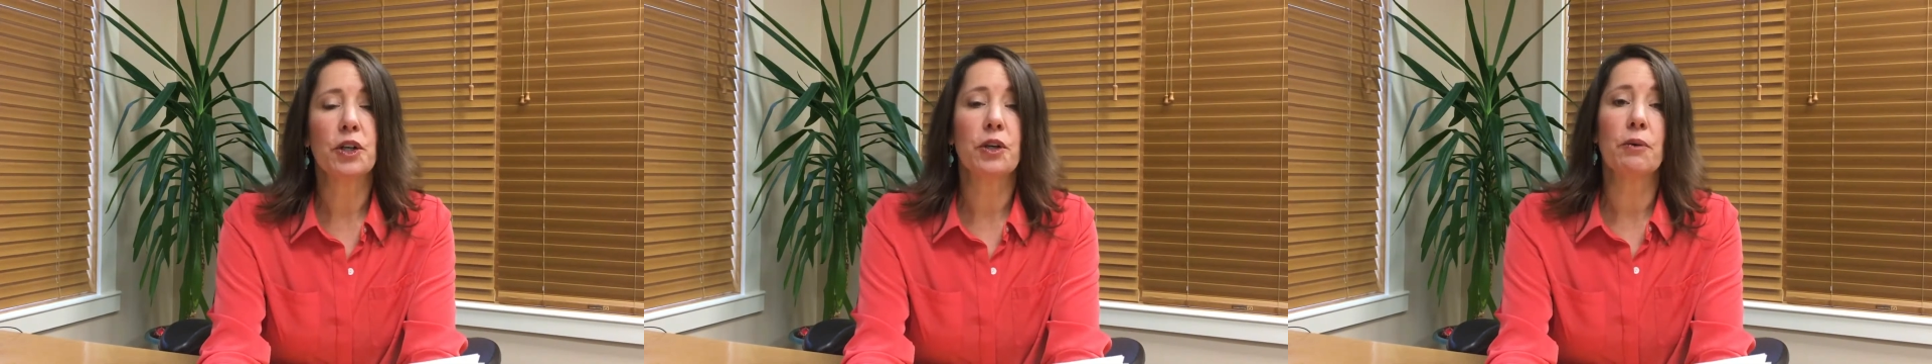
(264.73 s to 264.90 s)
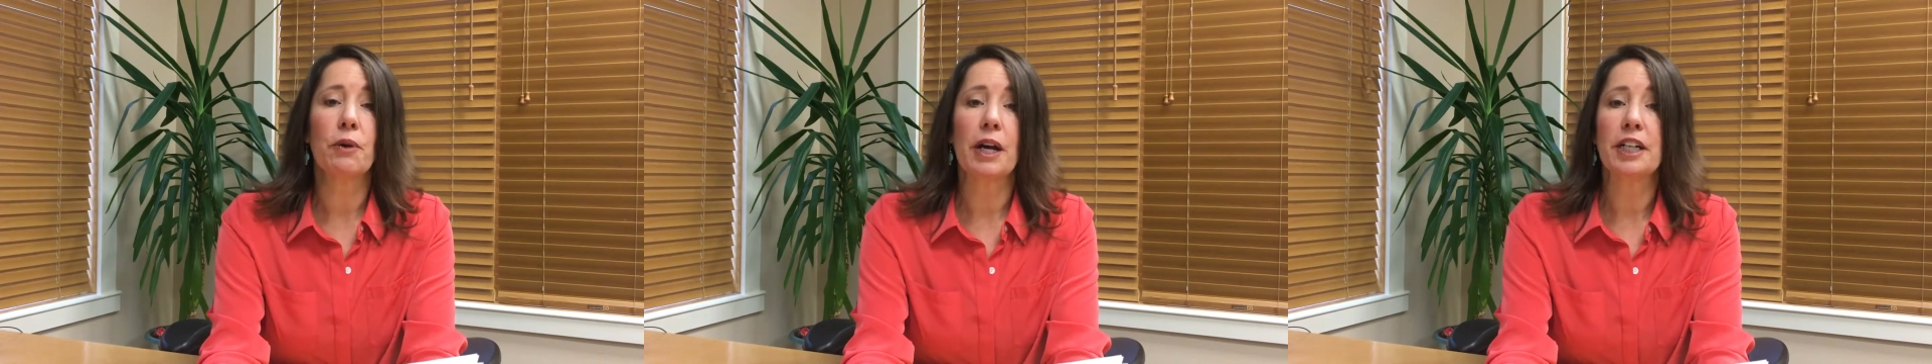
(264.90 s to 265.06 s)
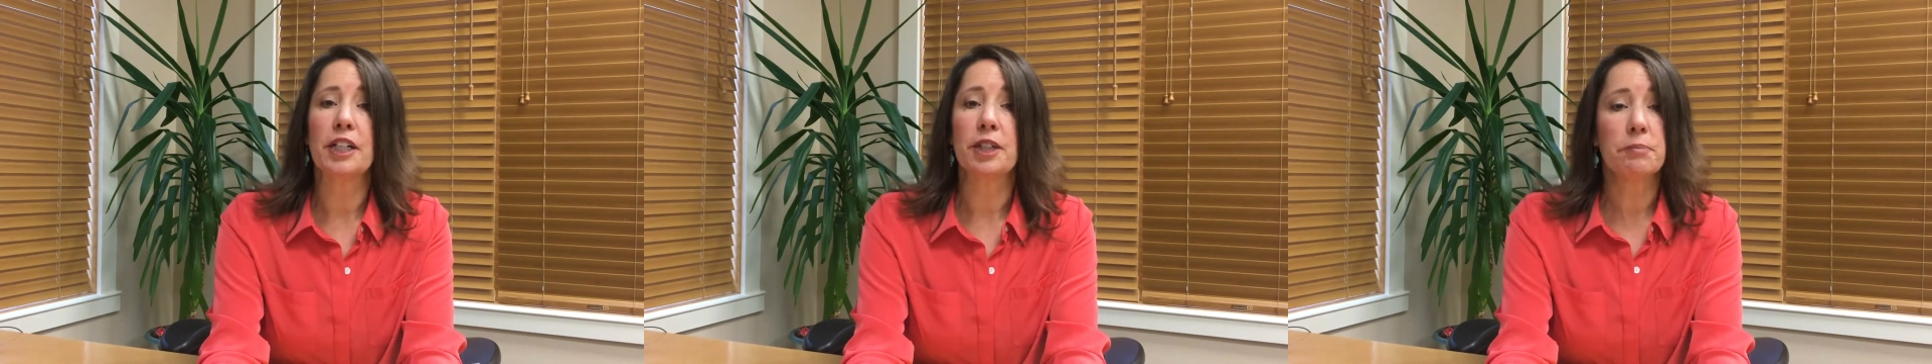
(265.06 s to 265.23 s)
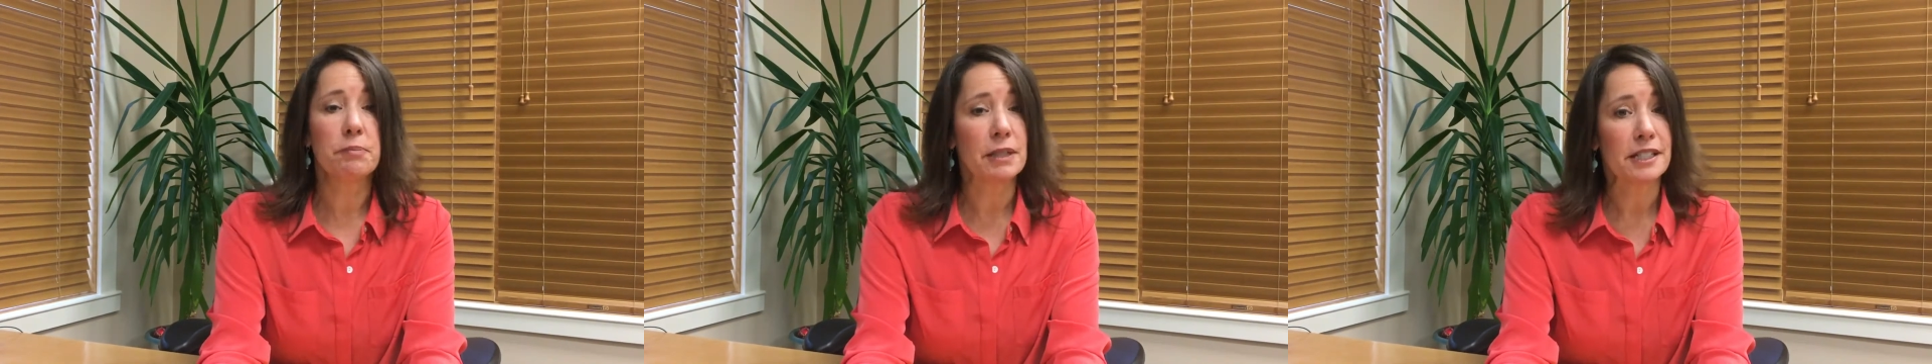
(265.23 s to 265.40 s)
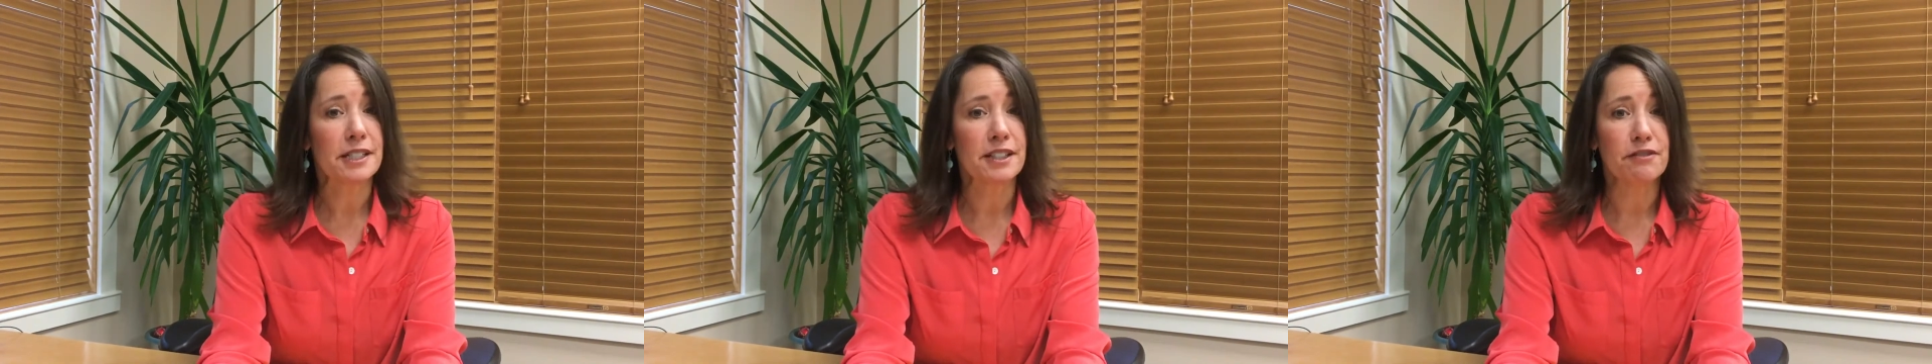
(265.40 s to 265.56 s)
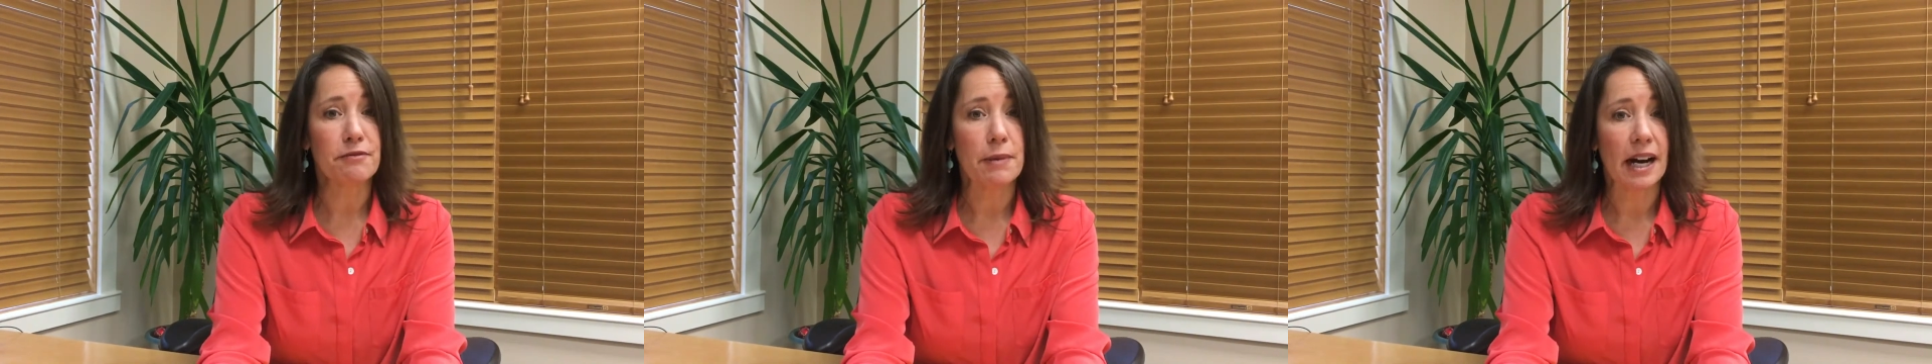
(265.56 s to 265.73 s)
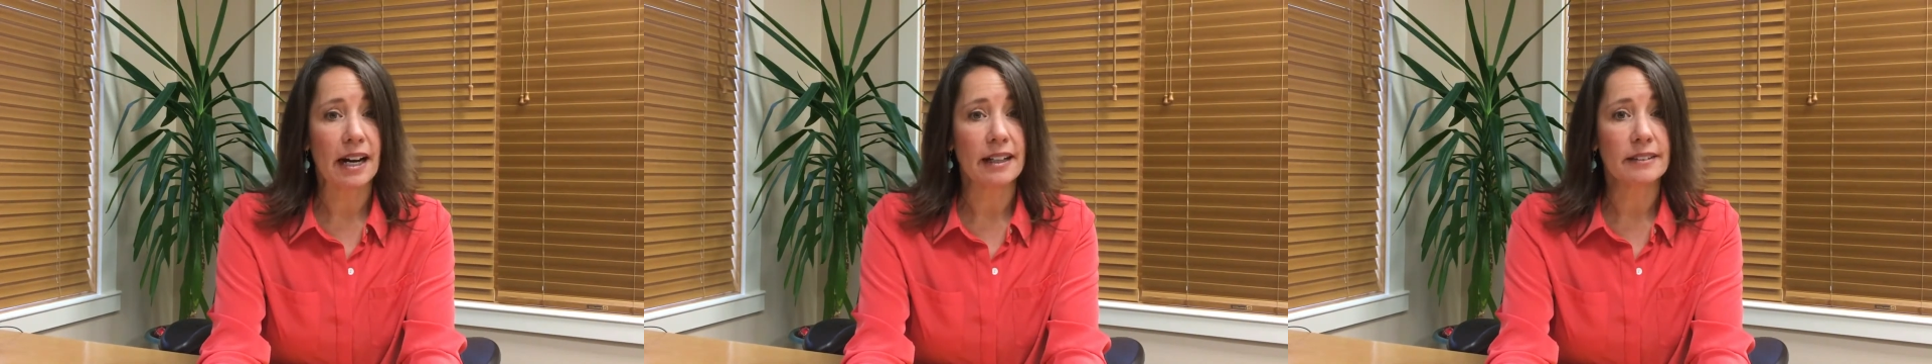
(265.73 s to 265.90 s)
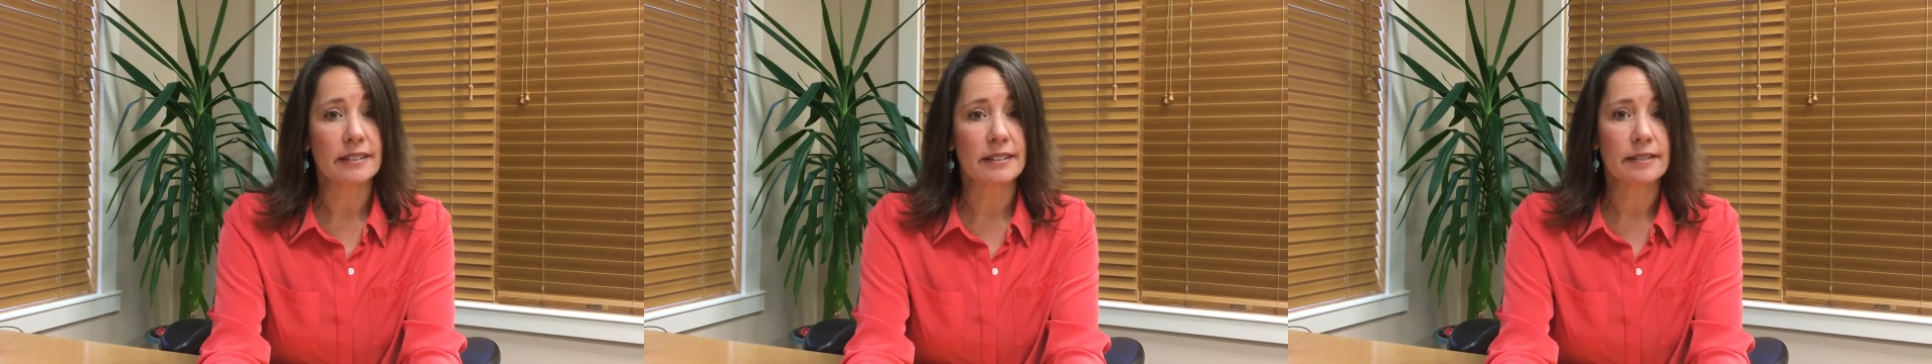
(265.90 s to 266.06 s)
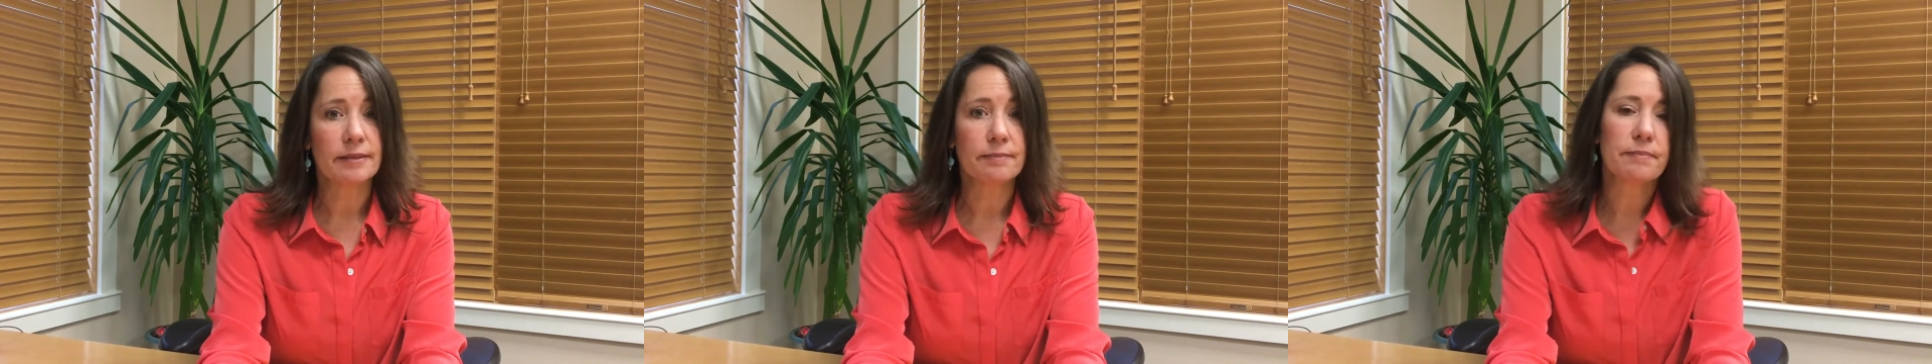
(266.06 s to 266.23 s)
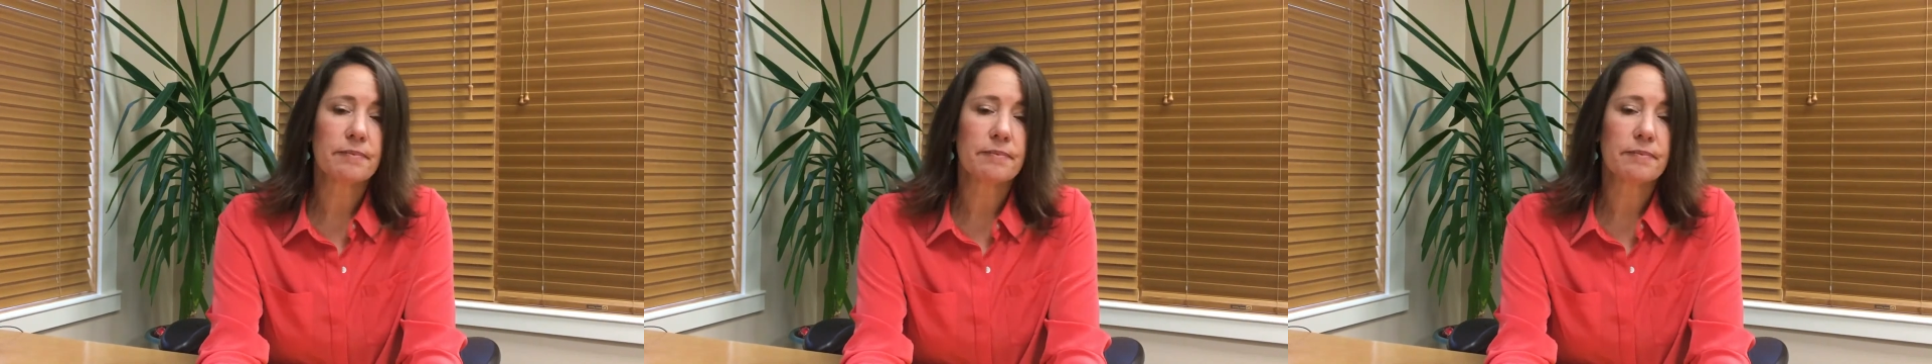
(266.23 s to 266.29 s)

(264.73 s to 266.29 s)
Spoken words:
greater peace of mind.